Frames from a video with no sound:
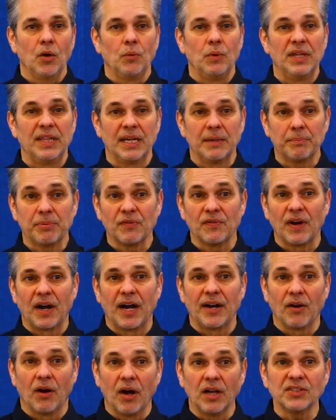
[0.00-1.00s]
We then
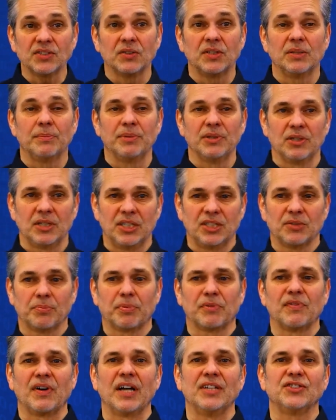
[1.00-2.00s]
provide also the ability to
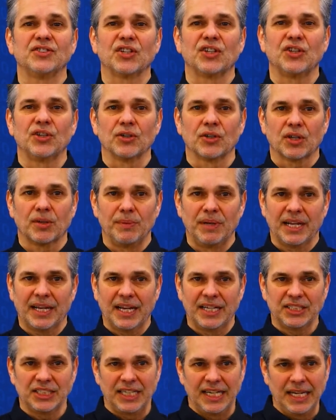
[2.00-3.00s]
provide secure
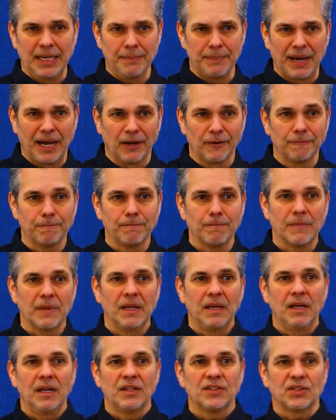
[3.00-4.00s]
communication inbound.
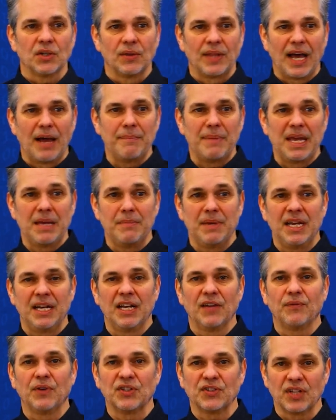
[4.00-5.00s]
So that may
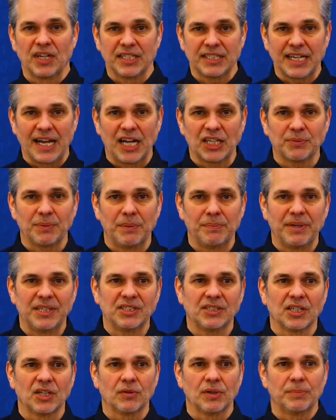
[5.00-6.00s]
mean if it's an
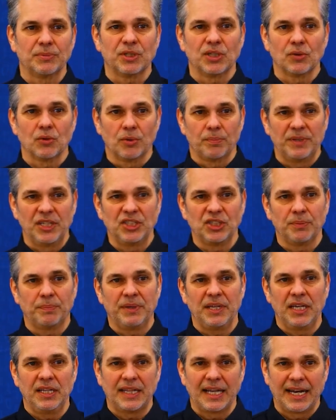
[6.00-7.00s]
attachment-based encryption or
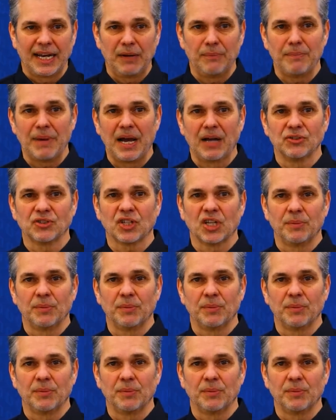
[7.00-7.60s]
PGP, that inbound is